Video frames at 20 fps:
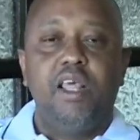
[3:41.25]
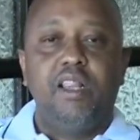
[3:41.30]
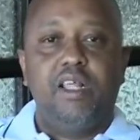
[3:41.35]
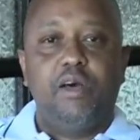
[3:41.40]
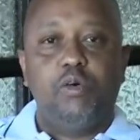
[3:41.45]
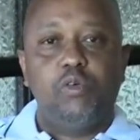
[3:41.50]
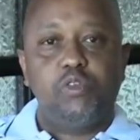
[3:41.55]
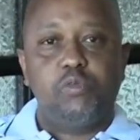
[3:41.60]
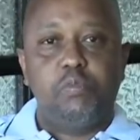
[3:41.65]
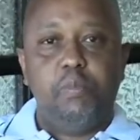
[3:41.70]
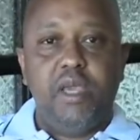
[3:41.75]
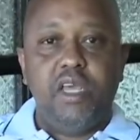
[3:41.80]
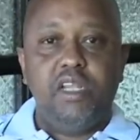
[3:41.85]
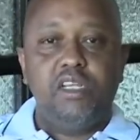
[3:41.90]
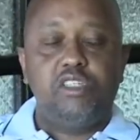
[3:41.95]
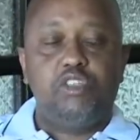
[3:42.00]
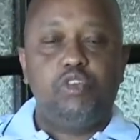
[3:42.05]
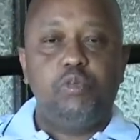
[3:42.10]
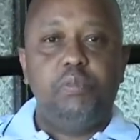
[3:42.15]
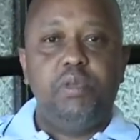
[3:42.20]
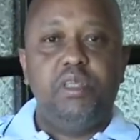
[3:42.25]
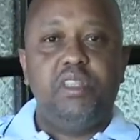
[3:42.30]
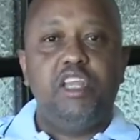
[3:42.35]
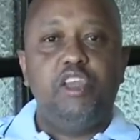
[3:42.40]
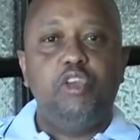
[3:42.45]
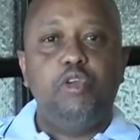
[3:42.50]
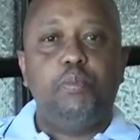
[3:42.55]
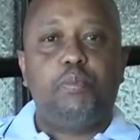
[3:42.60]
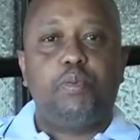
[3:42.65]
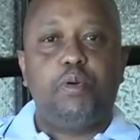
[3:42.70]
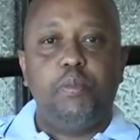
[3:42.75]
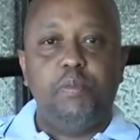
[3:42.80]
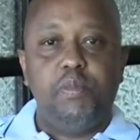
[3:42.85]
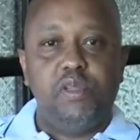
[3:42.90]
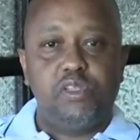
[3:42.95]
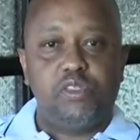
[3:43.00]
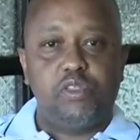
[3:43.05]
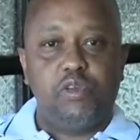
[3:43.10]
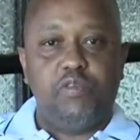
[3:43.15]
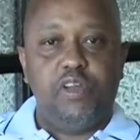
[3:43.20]
that was meant to be the new
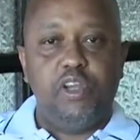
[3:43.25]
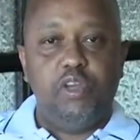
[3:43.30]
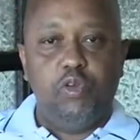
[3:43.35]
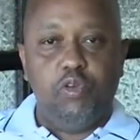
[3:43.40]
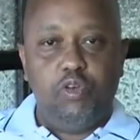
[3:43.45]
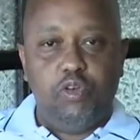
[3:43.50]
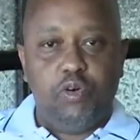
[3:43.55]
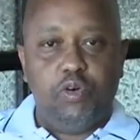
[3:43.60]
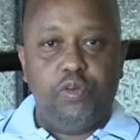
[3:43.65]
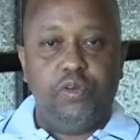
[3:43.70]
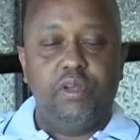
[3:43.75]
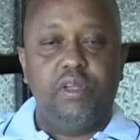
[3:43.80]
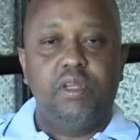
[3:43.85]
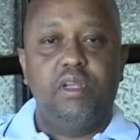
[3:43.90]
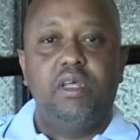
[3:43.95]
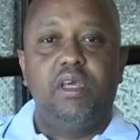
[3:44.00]
promise of a new dawn